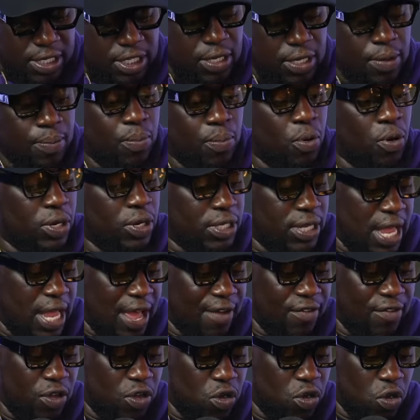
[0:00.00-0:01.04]
It's important to have
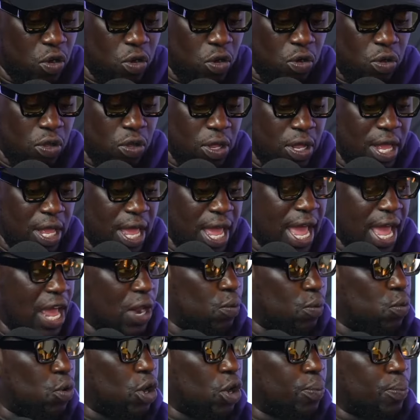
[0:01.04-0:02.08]
a goal and
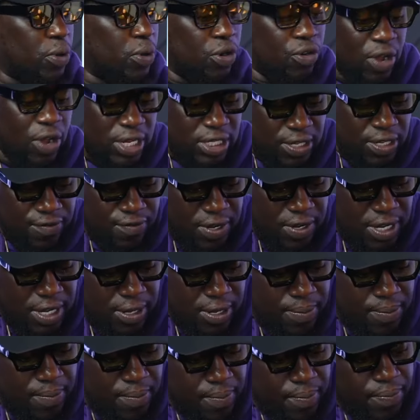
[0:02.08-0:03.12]
work progressively
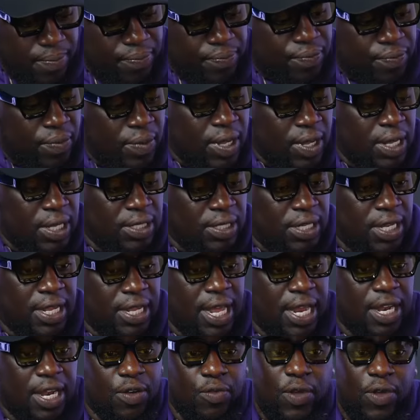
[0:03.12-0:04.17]
to get
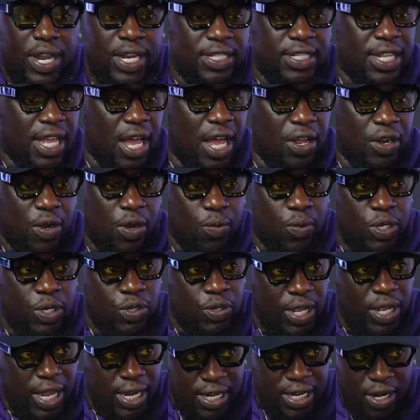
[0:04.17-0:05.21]
it and write it down. And when you
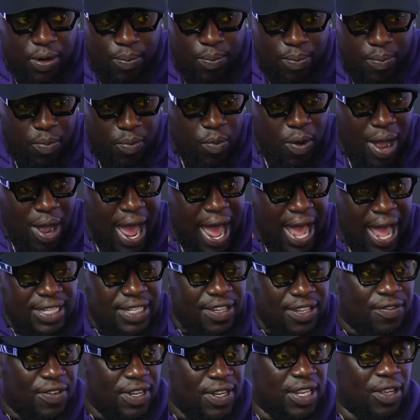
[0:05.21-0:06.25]
get there,
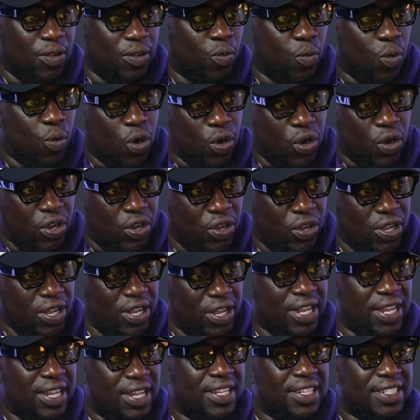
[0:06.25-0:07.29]
actively work
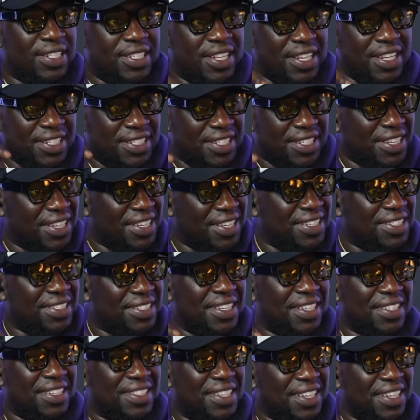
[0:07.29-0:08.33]
to
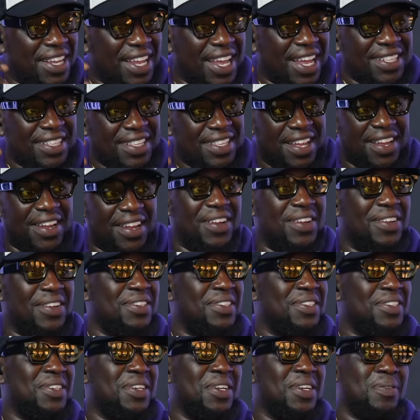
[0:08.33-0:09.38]
get there.
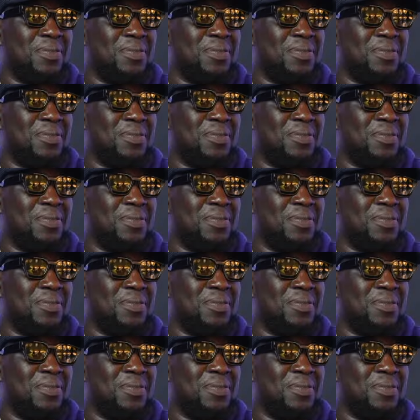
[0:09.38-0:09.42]
You know what I'm